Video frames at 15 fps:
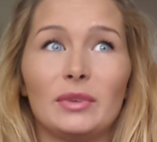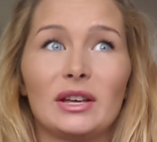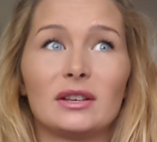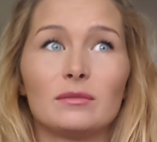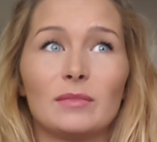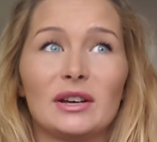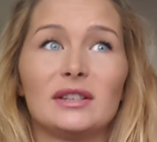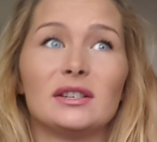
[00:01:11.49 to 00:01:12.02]

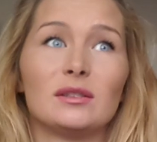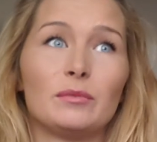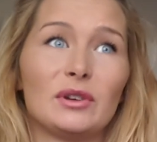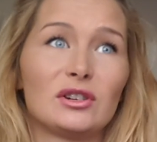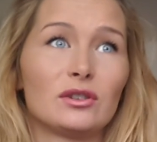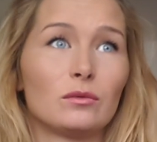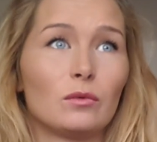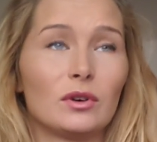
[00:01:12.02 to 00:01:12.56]
because my
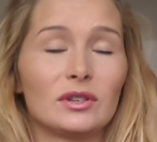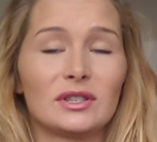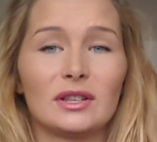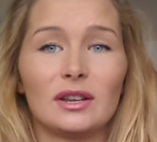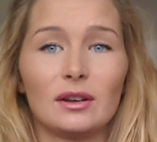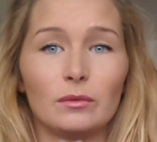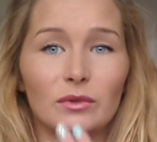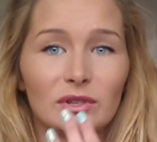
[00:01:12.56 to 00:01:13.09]
suspicion was
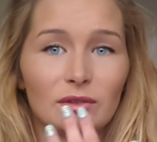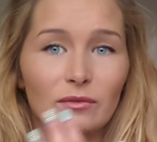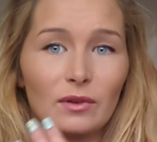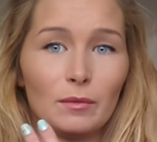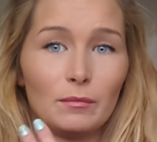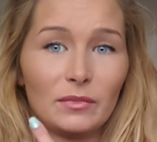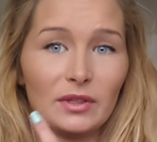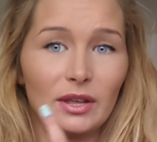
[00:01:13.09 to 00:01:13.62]
that it was
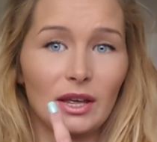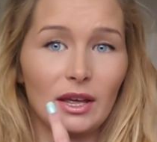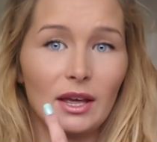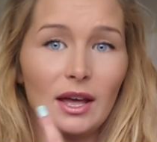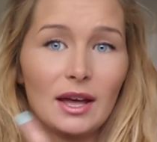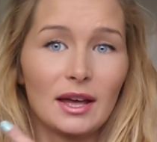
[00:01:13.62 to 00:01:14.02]
from the